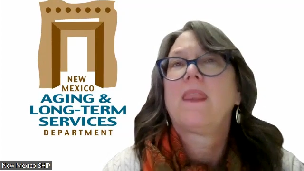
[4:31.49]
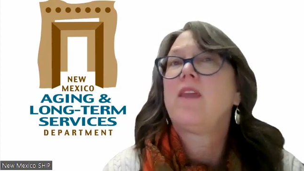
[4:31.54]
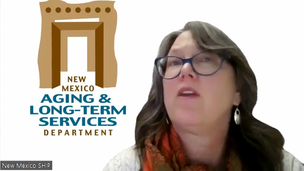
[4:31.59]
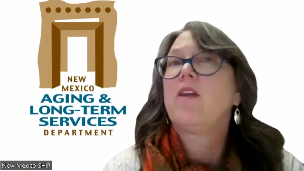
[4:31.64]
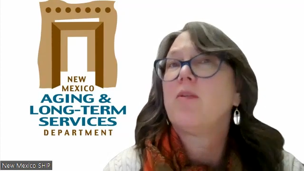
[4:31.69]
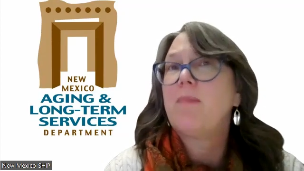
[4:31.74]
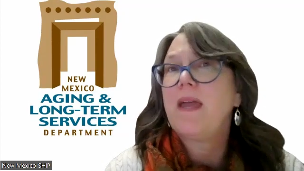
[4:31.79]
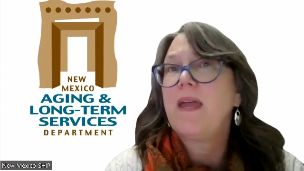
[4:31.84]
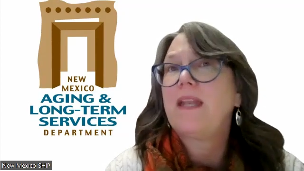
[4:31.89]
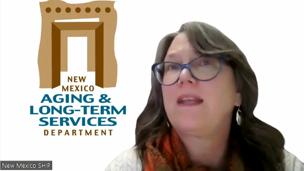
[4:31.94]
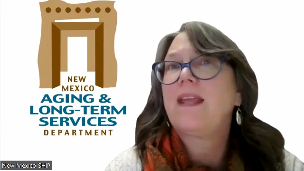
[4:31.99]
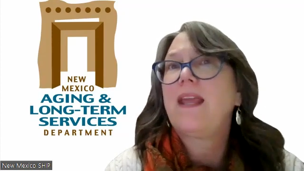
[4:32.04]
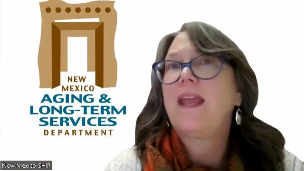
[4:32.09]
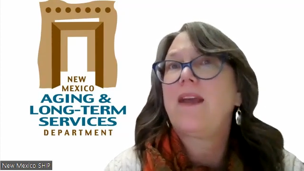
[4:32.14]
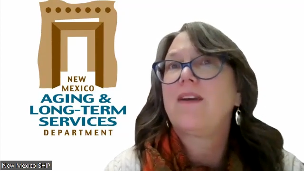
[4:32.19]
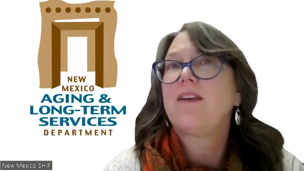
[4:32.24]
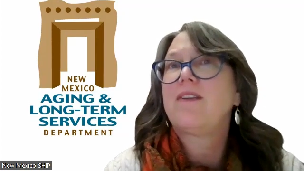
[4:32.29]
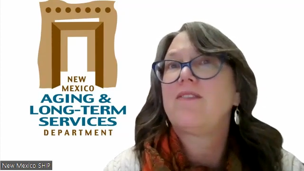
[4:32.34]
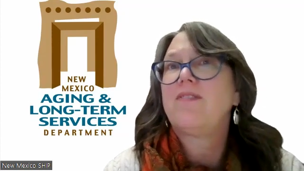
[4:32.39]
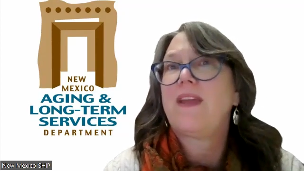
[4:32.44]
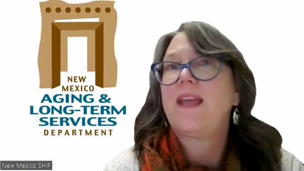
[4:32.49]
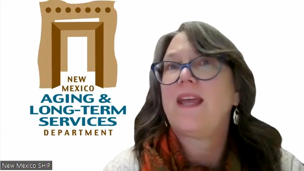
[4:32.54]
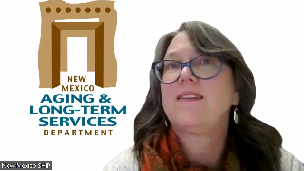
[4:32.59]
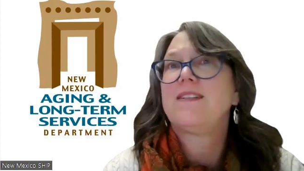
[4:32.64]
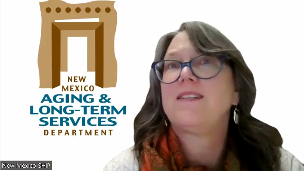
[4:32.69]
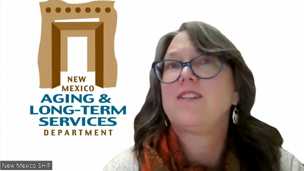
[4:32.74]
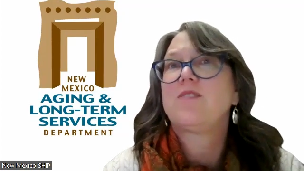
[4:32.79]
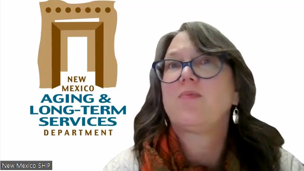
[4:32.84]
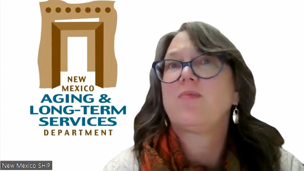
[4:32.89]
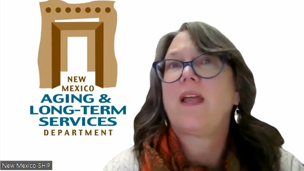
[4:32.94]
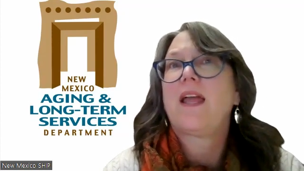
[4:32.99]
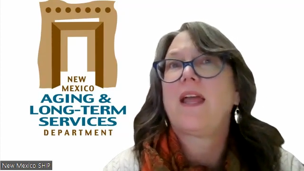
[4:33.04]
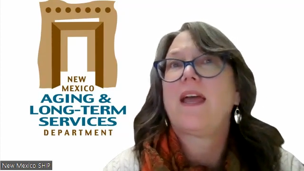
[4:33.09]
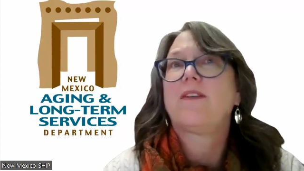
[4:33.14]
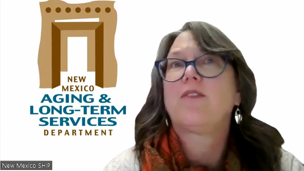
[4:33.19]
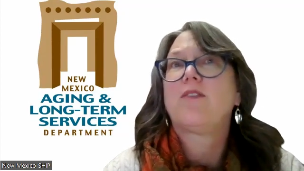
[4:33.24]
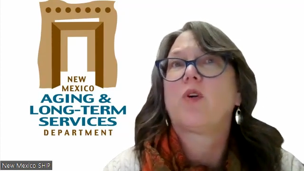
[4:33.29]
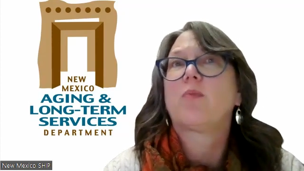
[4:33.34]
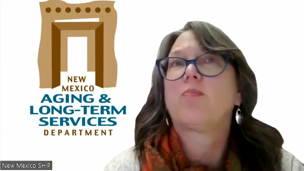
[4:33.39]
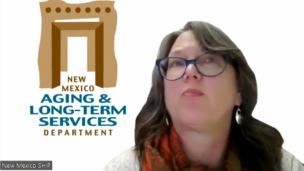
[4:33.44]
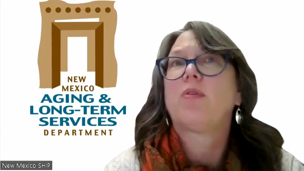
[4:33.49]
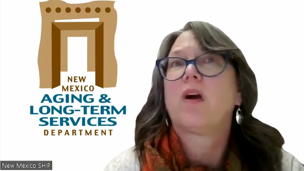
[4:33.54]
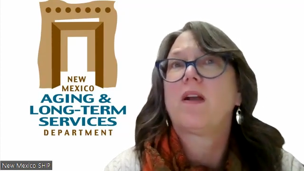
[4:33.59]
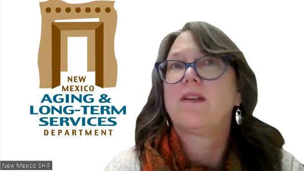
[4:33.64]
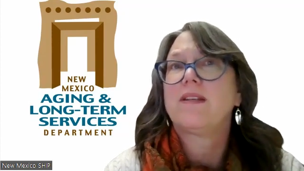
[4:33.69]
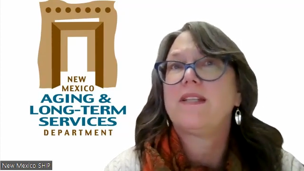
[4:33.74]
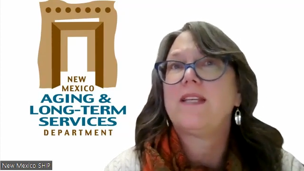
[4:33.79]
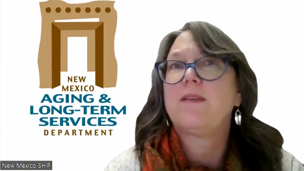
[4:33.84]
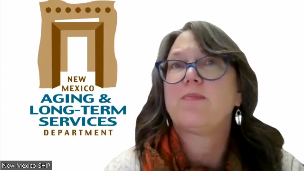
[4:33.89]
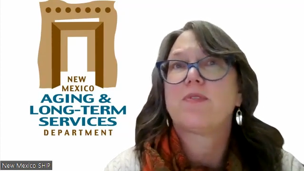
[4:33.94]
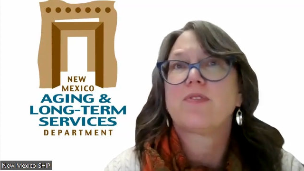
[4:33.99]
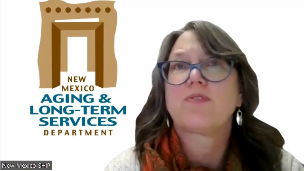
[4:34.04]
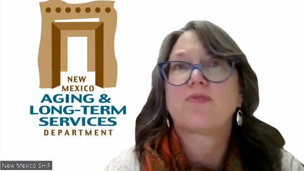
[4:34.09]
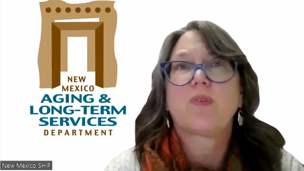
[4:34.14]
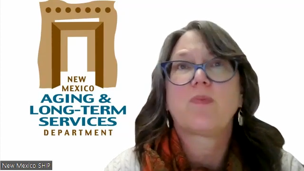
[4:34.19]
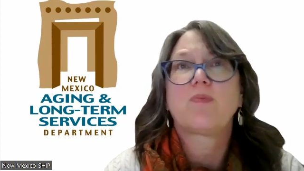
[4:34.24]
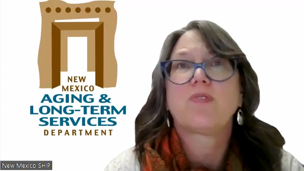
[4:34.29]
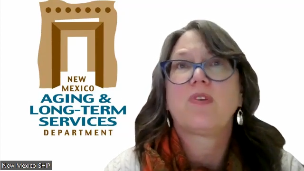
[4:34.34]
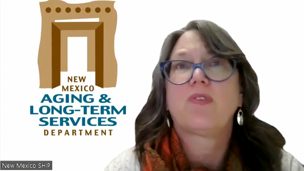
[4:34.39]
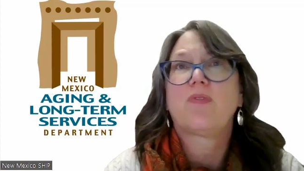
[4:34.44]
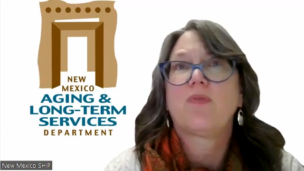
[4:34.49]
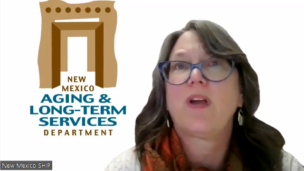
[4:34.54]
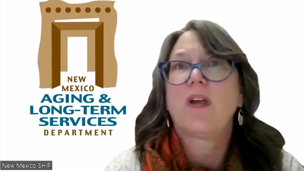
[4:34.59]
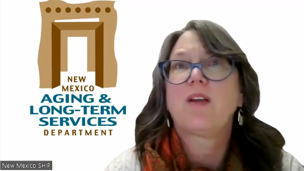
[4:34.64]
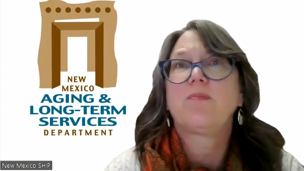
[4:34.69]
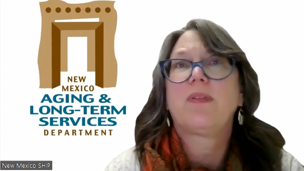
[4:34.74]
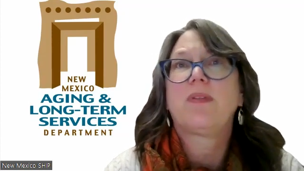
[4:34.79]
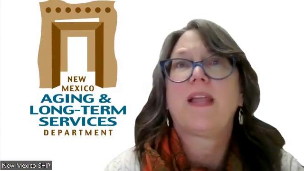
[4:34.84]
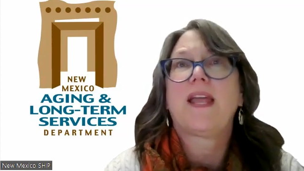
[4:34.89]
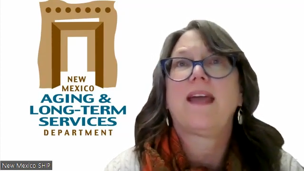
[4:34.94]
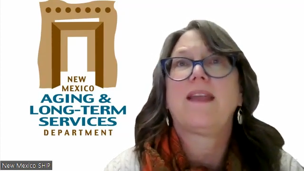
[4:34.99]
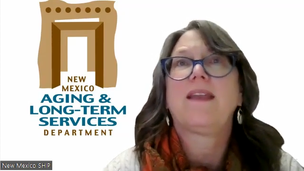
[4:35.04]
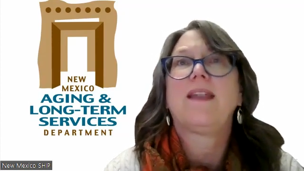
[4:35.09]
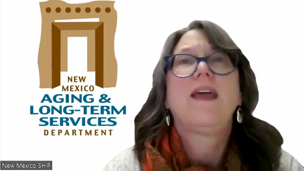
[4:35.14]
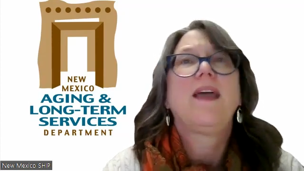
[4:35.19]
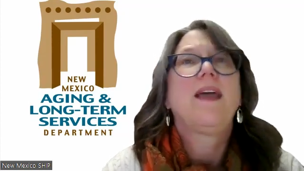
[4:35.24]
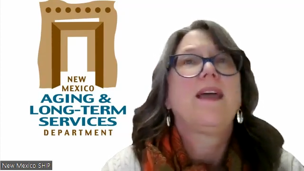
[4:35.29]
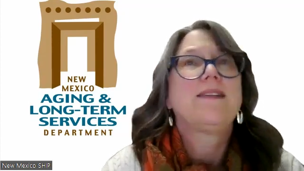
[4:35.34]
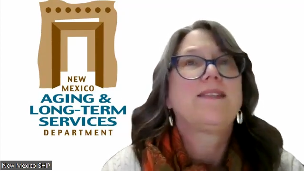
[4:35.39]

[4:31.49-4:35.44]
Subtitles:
Your Medicare Advantage plan or Part D prescription drug plan